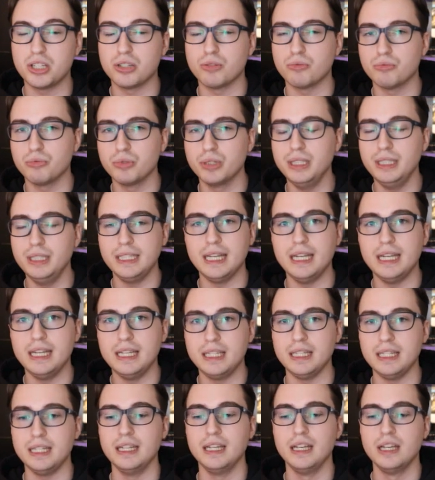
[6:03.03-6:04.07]
that makes it really
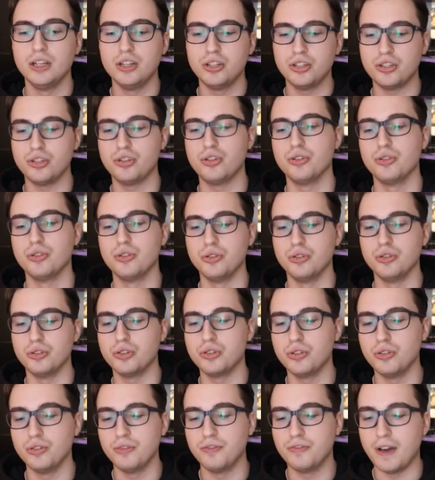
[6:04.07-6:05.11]
easy
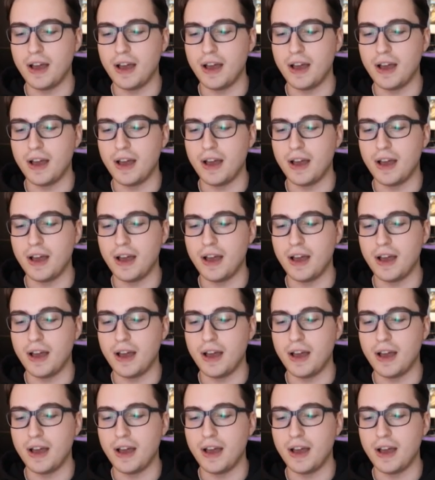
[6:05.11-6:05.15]
to